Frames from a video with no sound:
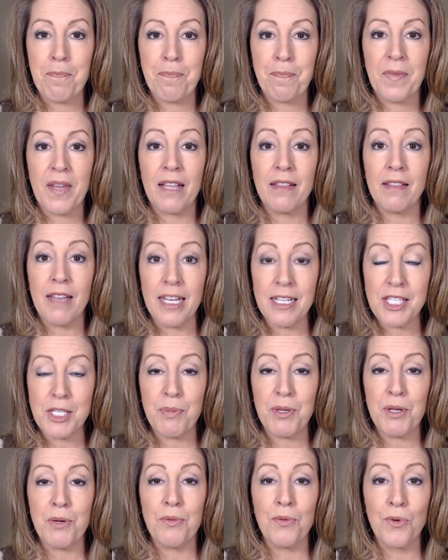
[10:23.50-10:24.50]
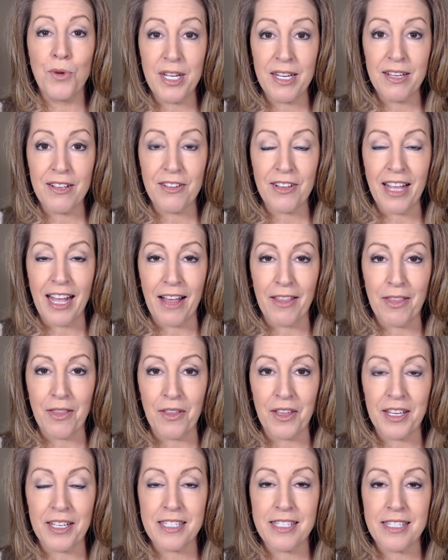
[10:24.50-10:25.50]
Let's be real
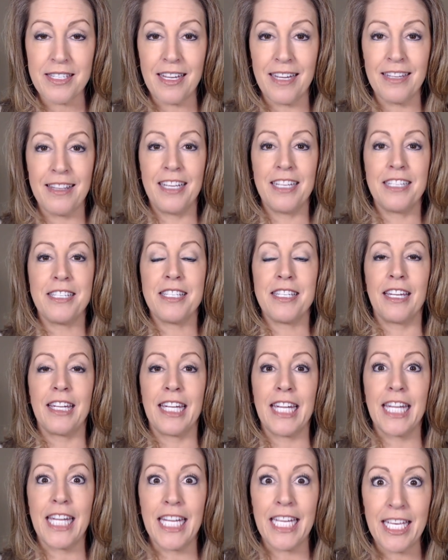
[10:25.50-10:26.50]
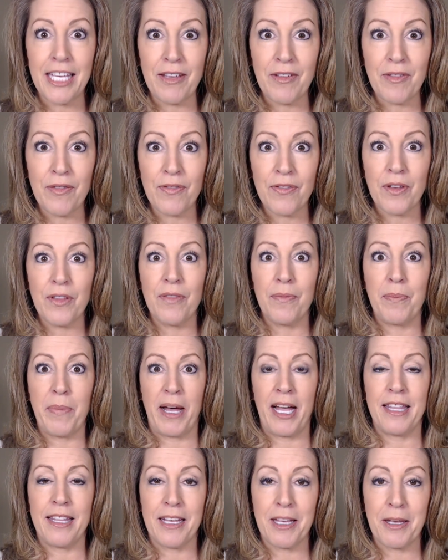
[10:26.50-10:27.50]
Catholics and let's live
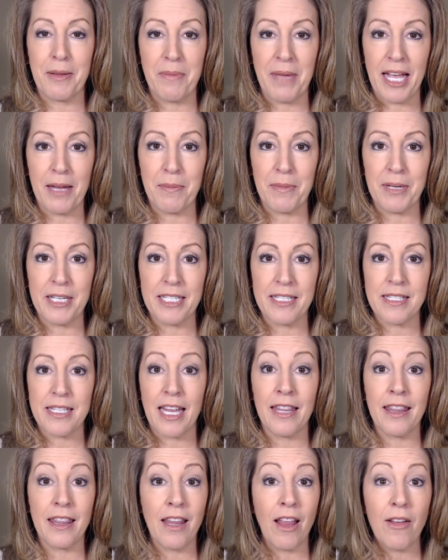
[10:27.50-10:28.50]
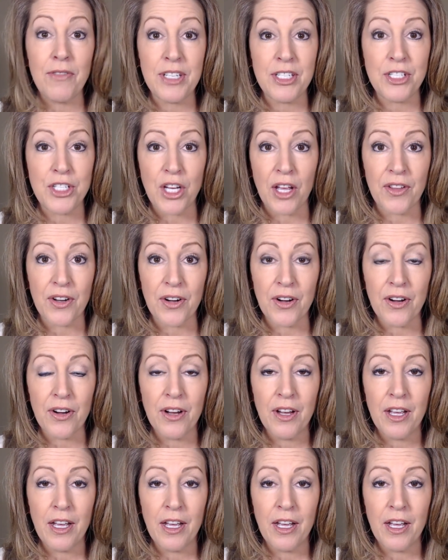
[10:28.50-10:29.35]
by the commandments and love each other